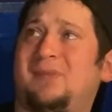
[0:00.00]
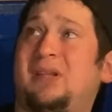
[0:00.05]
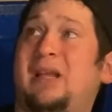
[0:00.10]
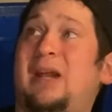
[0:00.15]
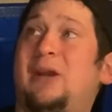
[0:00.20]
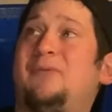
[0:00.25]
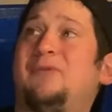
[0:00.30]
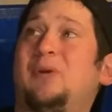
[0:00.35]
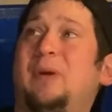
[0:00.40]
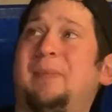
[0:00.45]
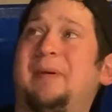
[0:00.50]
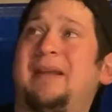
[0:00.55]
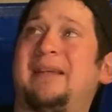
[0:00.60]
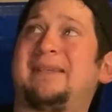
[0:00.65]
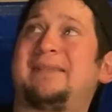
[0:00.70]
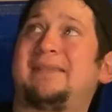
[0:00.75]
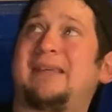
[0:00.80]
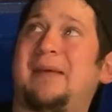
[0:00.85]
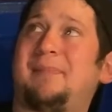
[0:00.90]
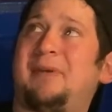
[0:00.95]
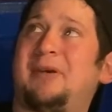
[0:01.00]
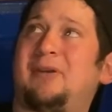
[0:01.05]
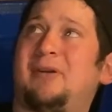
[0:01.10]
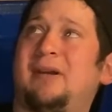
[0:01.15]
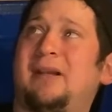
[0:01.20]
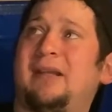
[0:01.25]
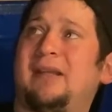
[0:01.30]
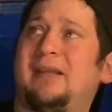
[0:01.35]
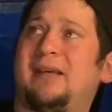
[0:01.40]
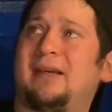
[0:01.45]
have to worry about any sediment or
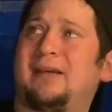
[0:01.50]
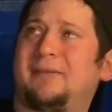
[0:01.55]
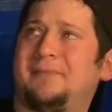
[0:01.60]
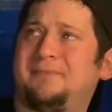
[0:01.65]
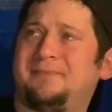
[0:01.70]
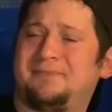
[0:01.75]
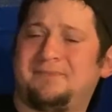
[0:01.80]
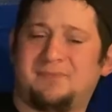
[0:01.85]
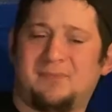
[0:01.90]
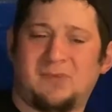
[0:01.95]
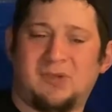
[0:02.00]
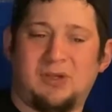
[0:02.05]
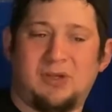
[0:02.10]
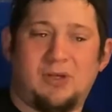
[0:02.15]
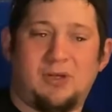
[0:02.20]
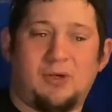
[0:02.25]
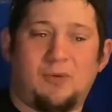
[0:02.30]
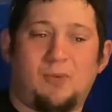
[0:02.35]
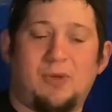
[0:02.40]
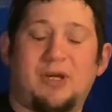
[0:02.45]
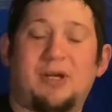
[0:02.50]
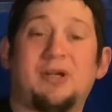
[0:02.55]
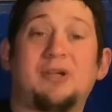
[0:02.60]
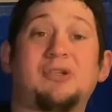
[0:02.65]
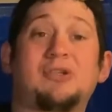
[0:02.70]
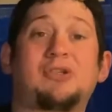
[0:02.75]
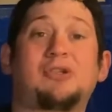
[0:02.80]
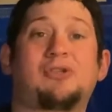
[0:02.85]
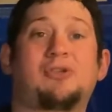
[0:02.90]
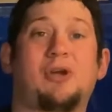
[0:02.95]
anything, we're going to
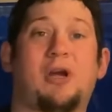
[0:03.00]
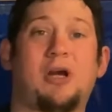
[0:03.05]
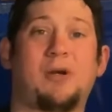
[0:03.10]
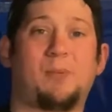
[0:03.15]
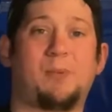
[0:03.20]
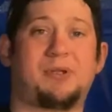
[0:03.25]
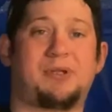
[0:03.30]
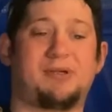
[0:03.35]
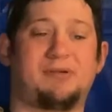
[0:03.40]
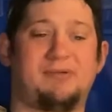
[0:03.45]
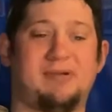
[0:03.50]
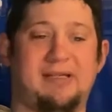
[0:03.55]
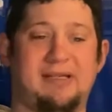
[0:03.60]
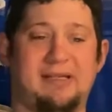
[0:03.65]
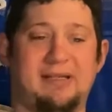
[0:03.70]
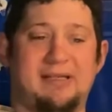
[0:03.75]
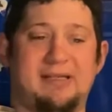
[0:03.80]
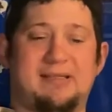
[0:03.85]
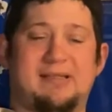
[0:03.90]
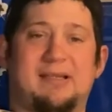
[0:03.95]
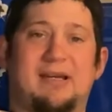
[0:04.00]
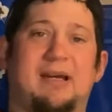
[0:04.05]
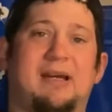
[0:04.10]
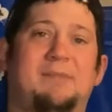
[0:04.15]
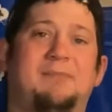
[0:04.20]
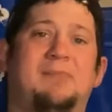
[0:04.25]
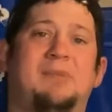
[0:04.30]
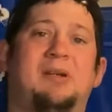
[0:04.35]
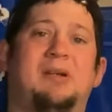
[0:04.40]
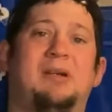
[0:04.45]
start with the reading this
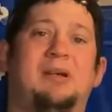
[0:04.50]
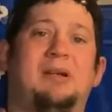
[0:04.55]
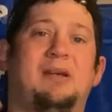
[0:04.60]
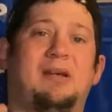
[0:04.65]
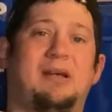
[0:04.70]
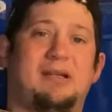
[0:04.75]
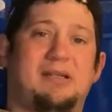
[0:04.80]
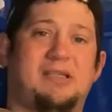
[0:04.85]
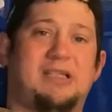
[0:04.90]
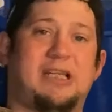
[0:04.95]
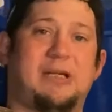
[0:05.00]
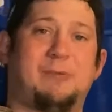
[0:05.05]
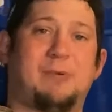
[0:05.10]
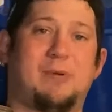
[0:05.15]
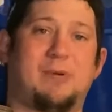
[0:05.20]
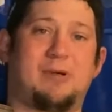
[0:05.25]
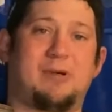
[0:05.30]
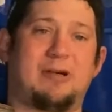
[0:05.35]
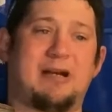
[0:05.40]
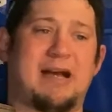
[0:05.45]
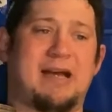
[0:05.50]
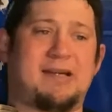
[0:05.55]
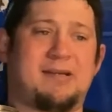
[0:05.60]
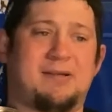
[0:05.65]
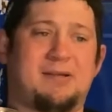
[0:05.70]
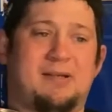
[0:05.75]
time and see where we're at.